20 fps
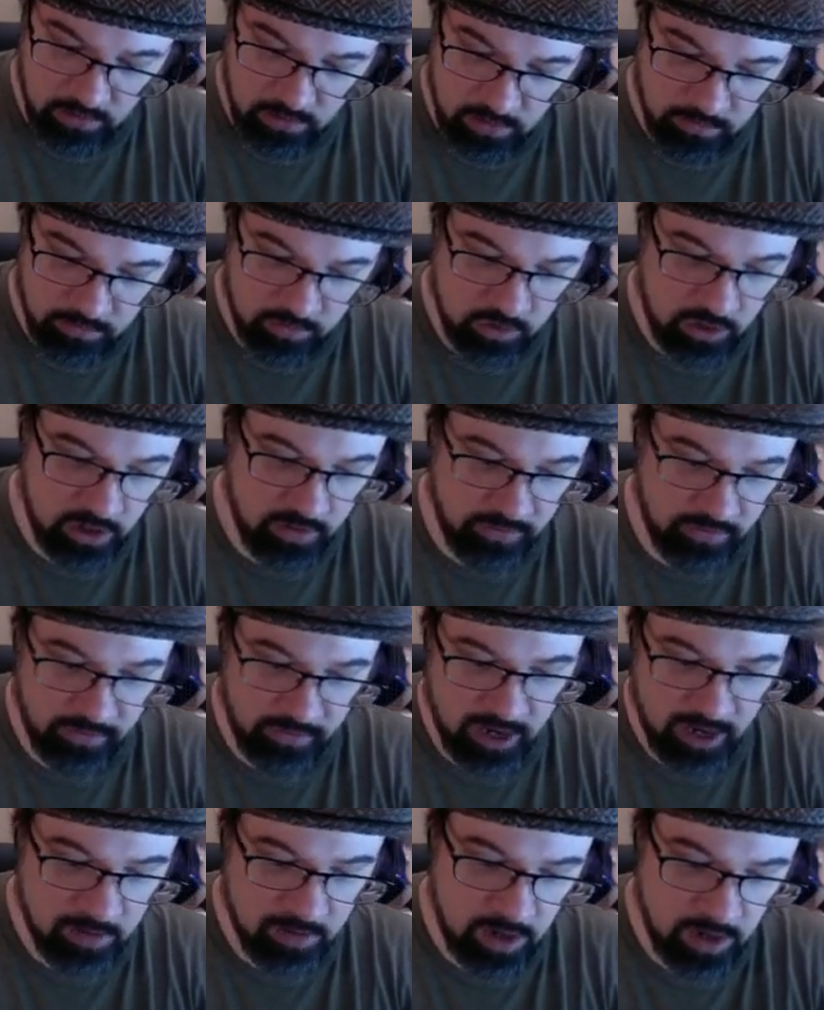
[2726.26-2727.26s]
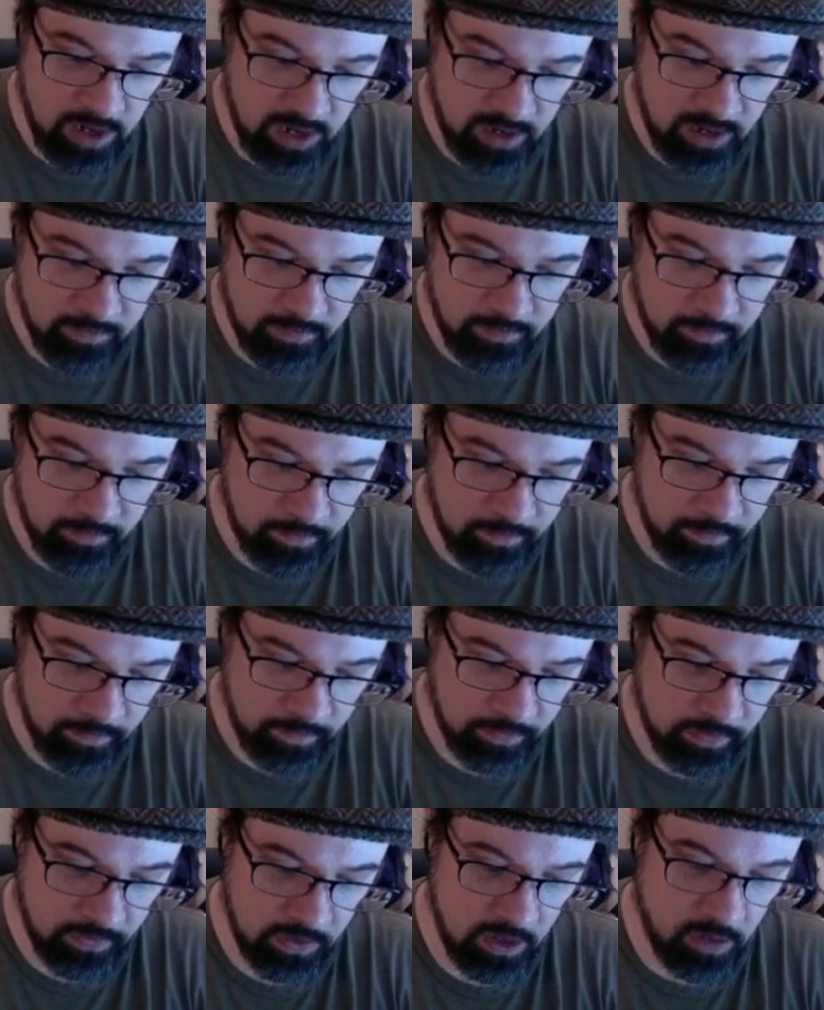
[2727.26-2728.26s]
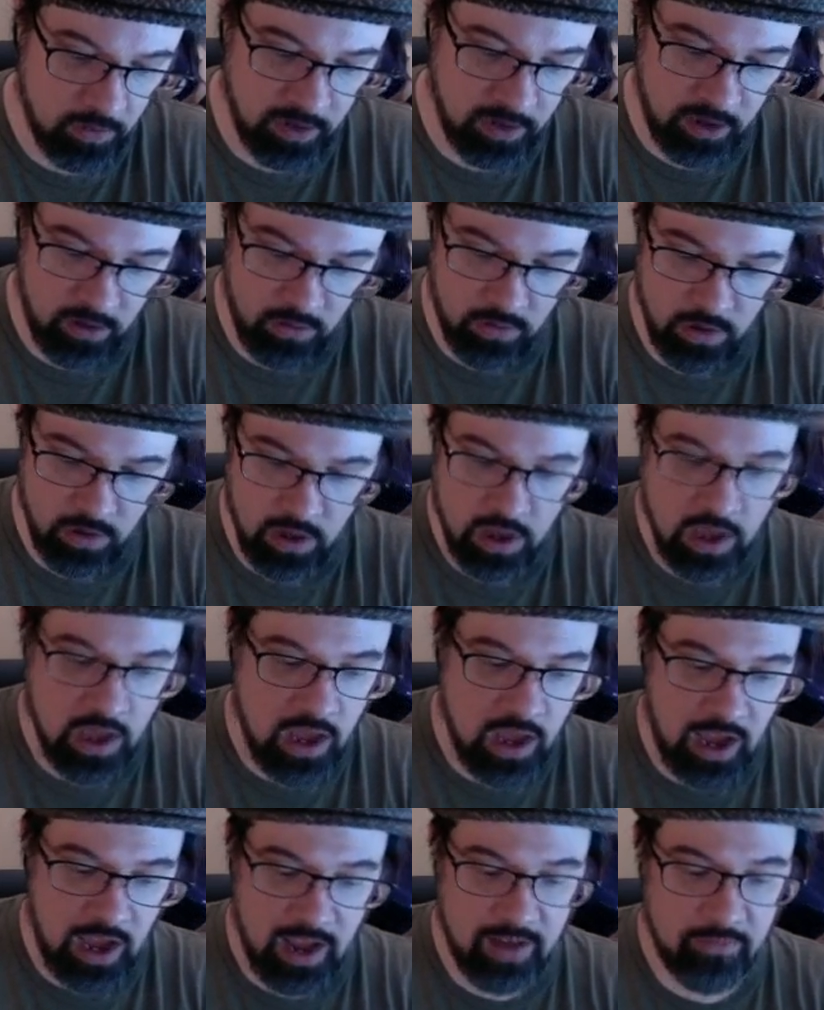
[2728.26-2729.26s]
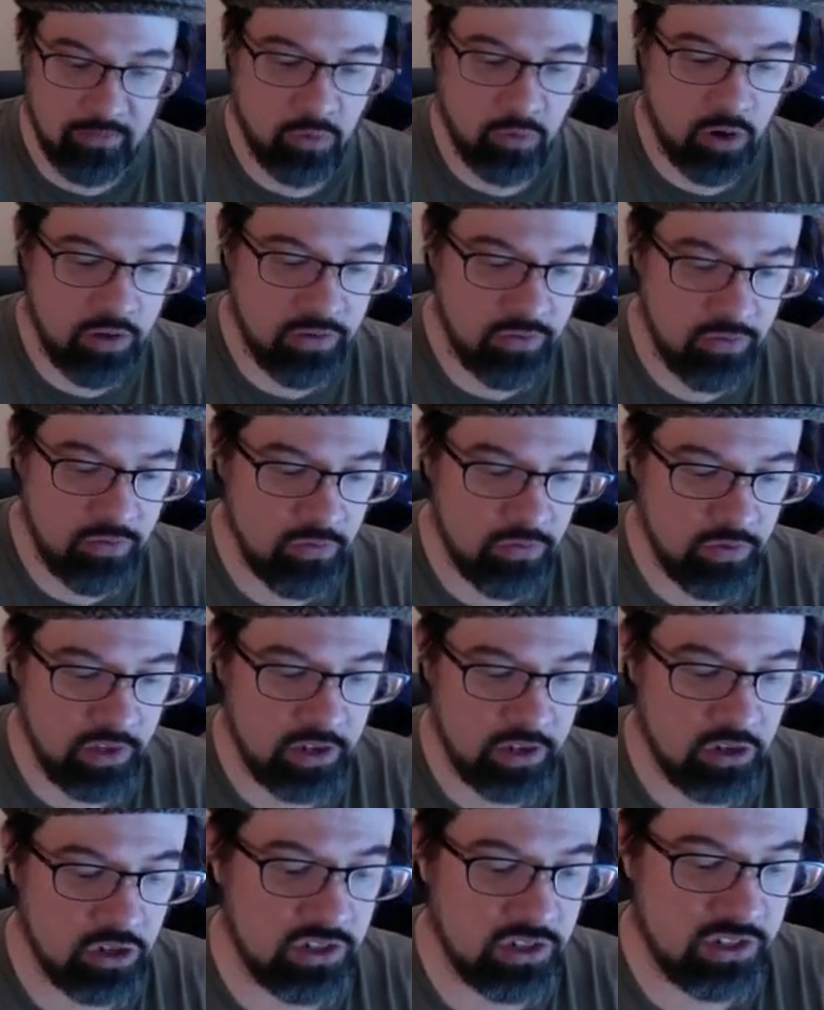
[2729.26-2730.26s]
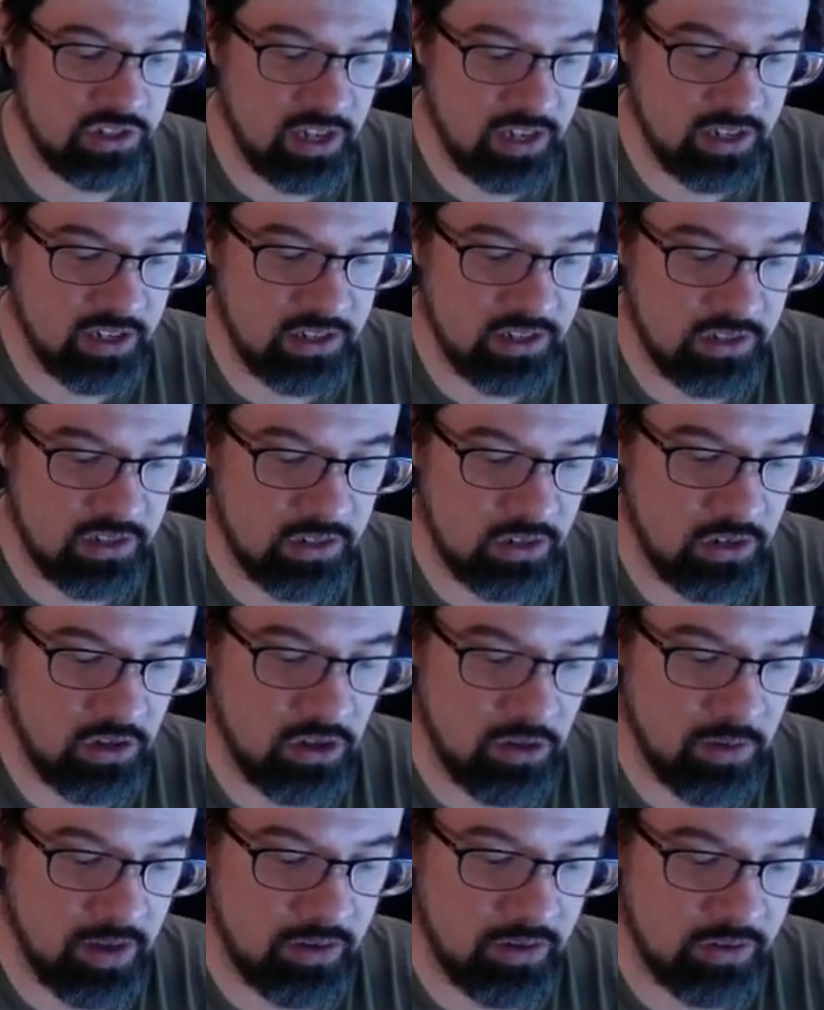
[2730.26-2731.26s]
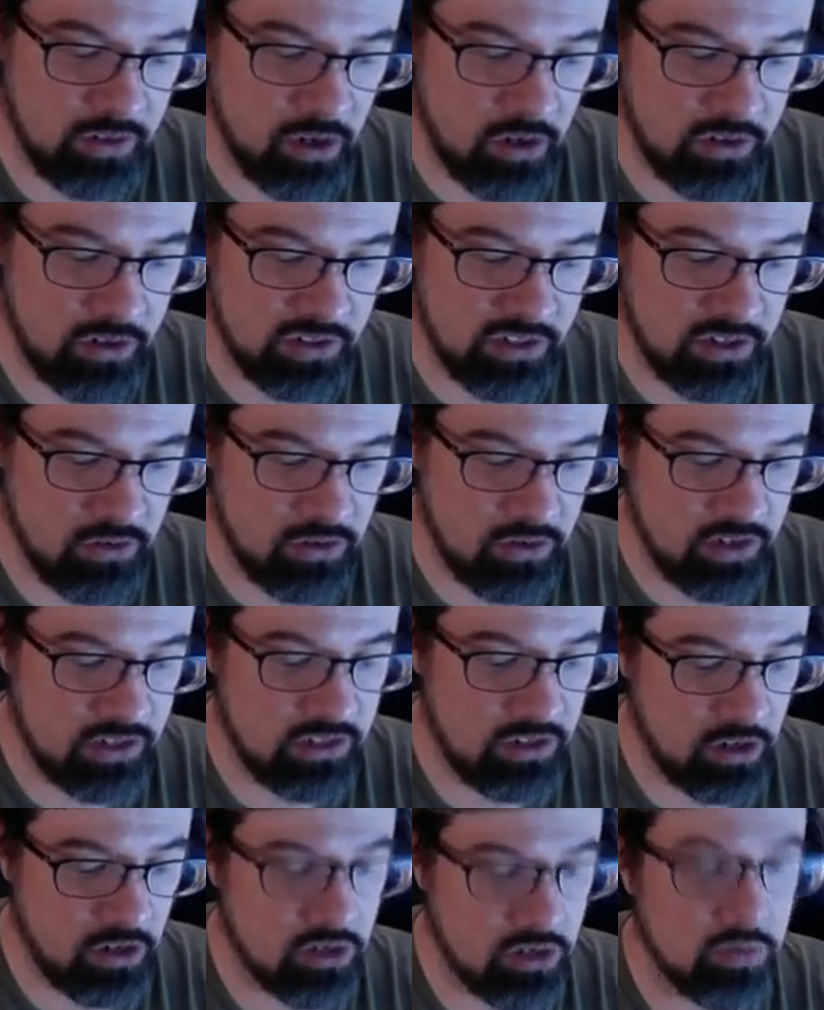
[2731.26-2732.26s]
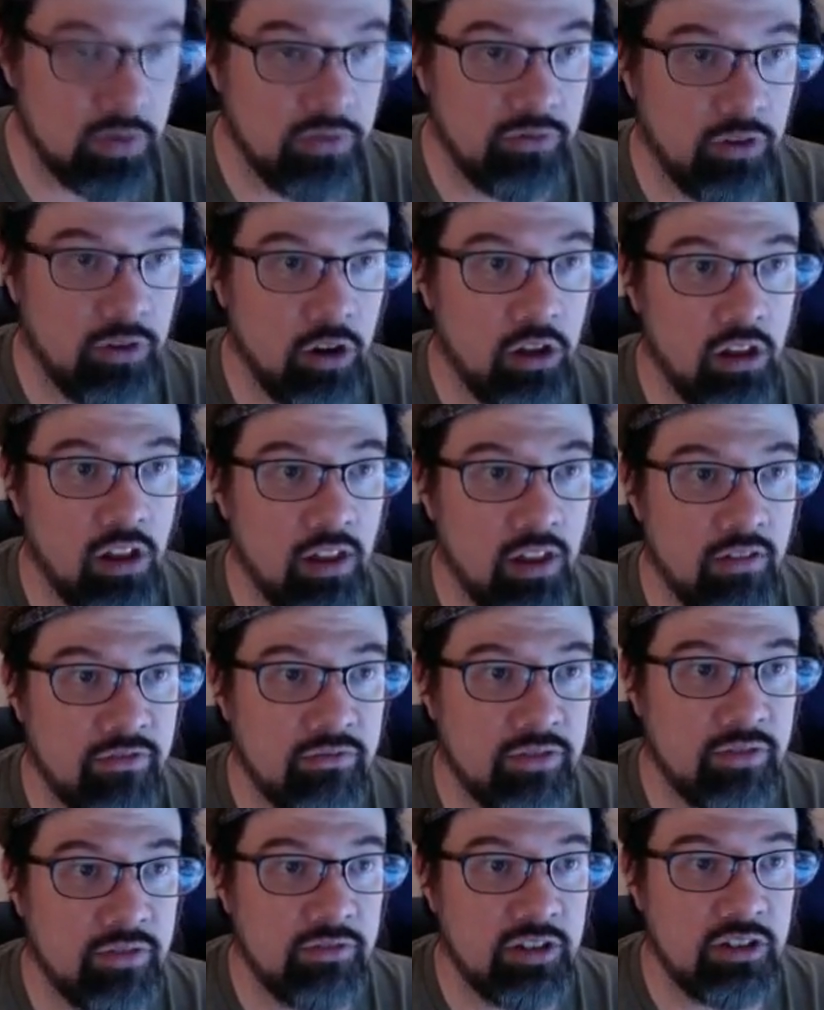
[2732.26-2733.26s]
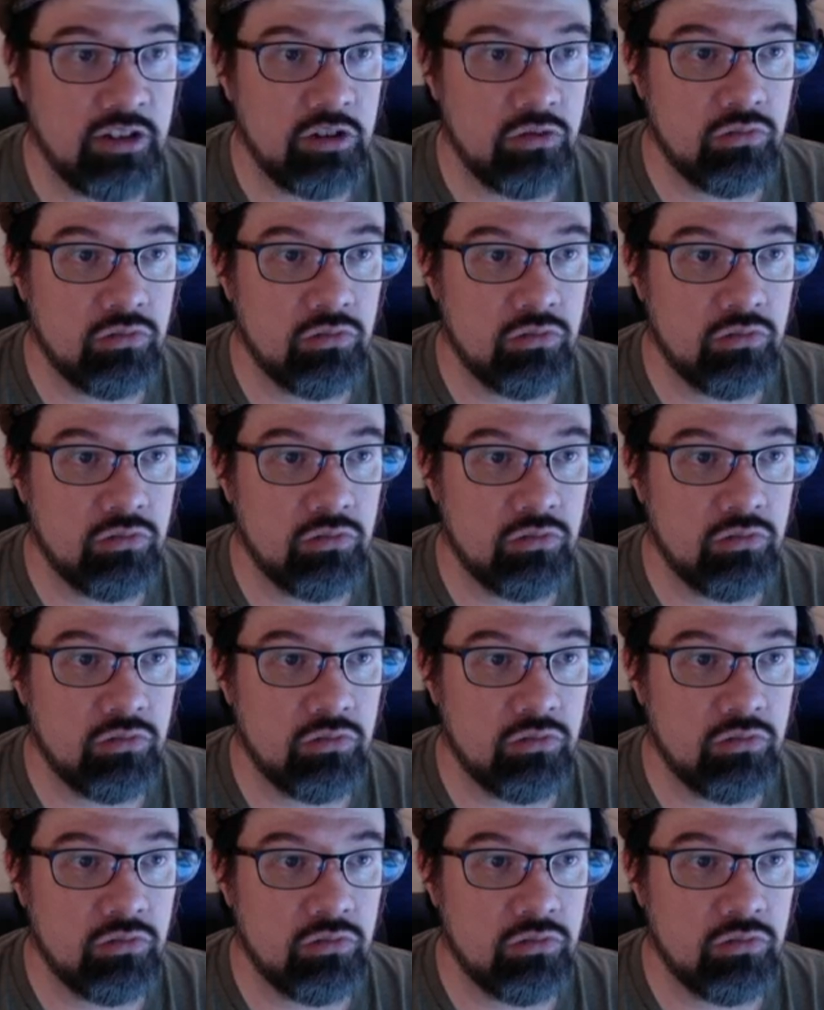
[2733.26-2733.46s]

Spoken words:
trying to find my, there we go. I have one that just says the Mouse Guard series starts with fall 1152.